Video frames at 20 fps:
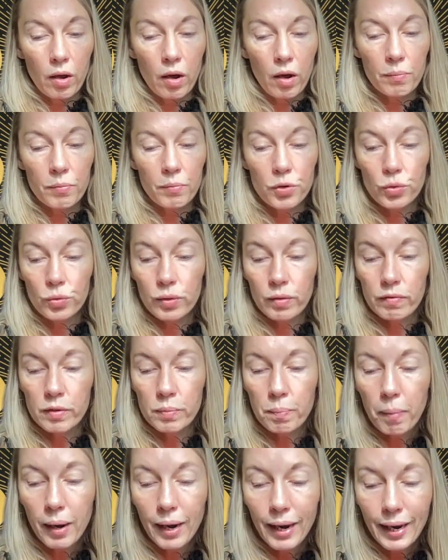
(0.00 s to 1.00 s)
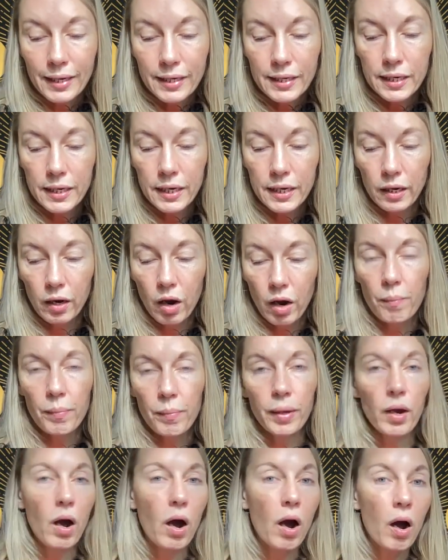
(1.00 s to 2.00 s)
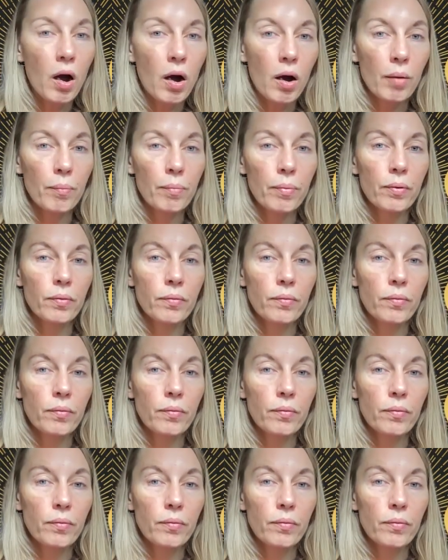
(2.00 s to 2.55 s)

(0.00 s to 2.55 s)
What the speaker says: I'm sure there is plenty coming up